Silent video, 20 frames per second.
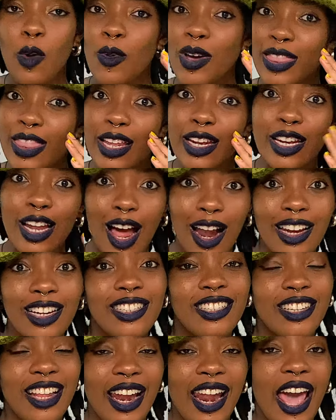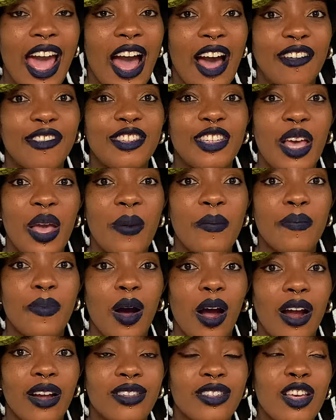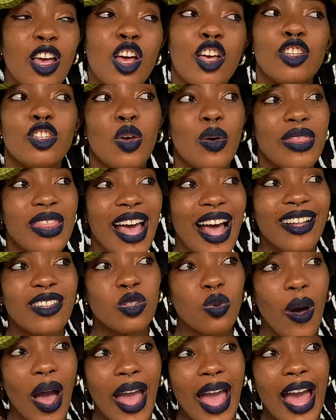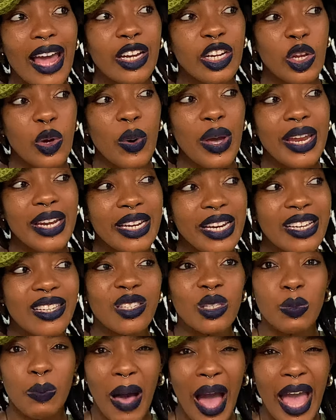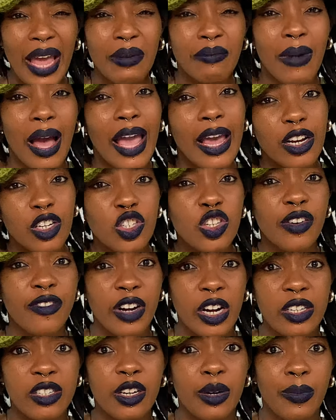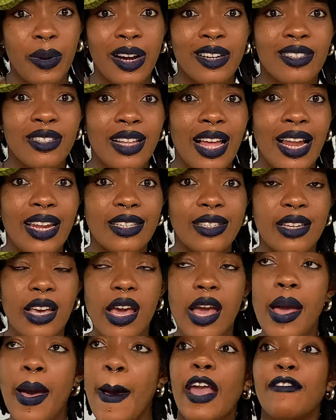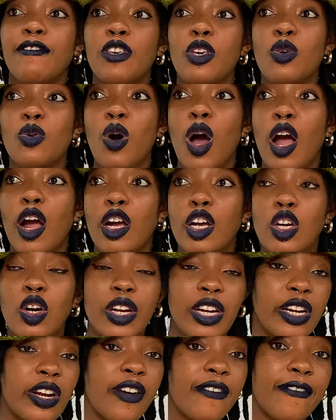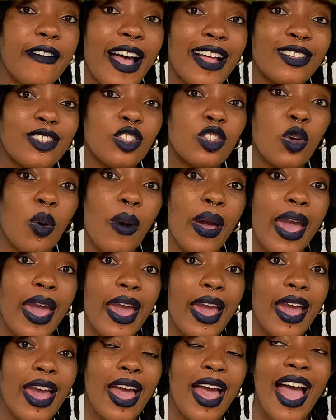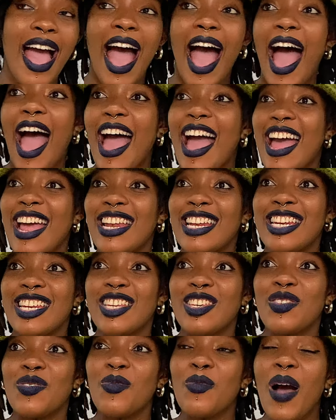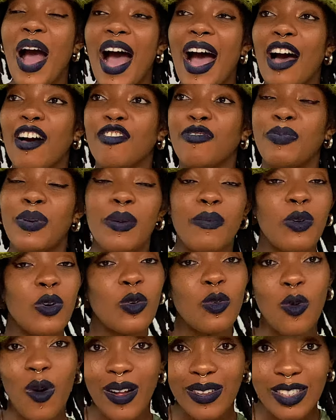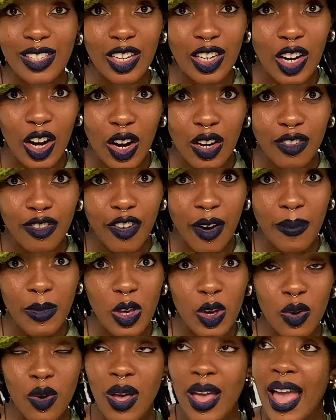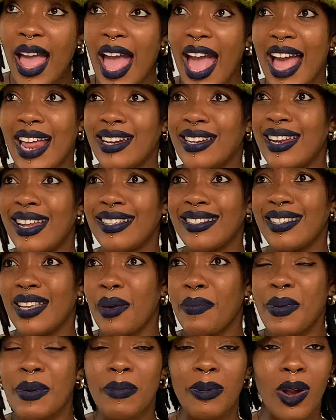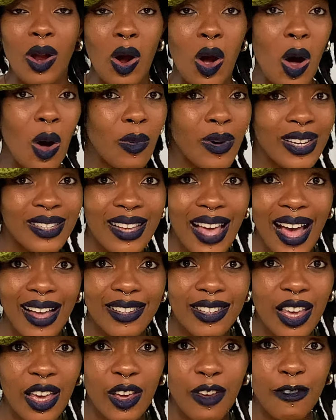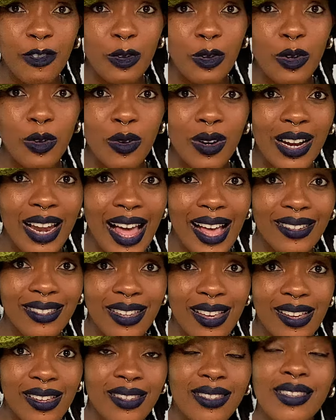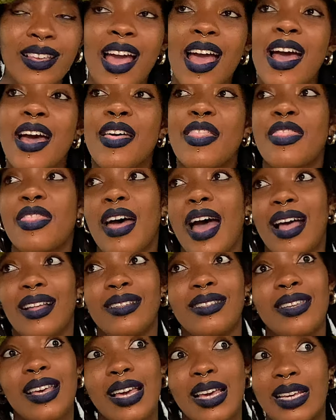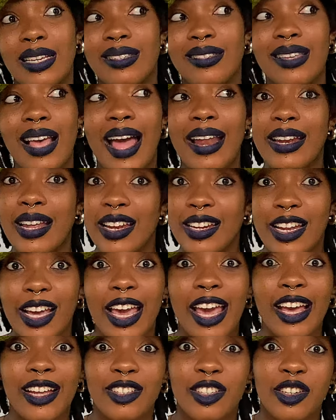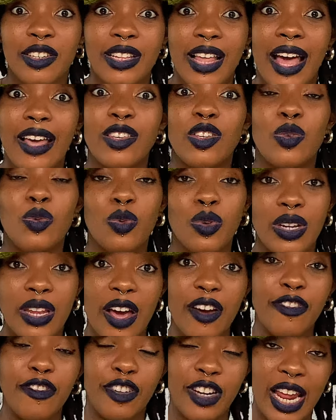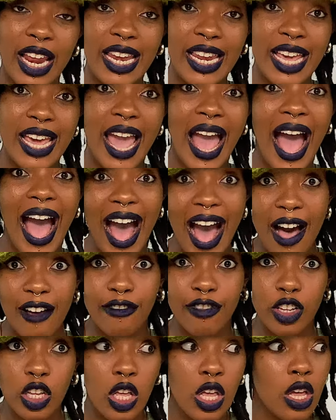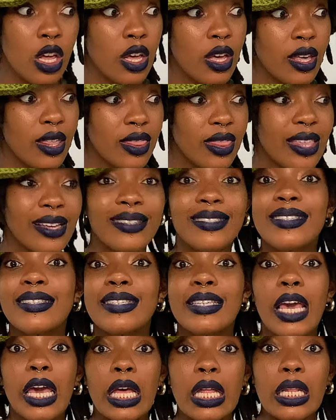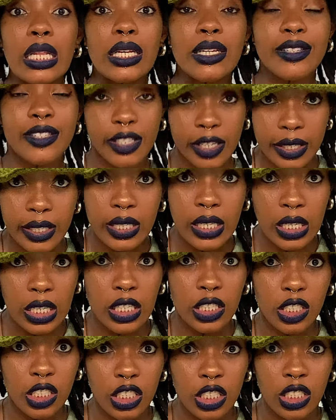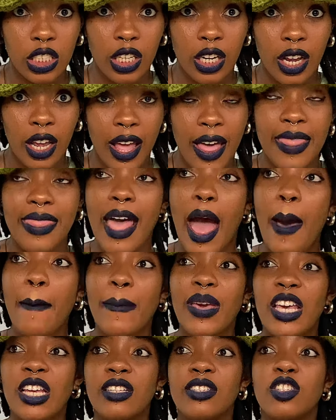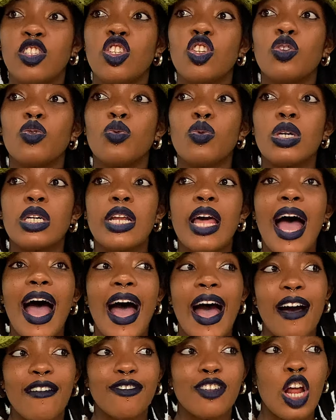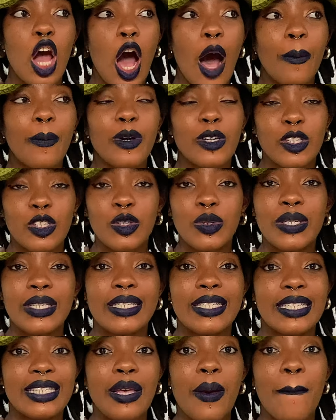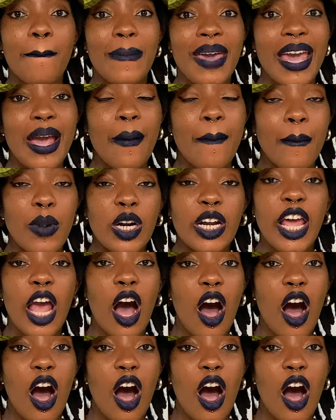with the knowledge that I have to impart. So that's why I do it despite my introverted personality. If you are good enough at sewing and you have people who want to learn from you, and let's say people are always asking if you do classes, that is an indicator that you definitely have the skill to teach. That means you would have the opportunity to make money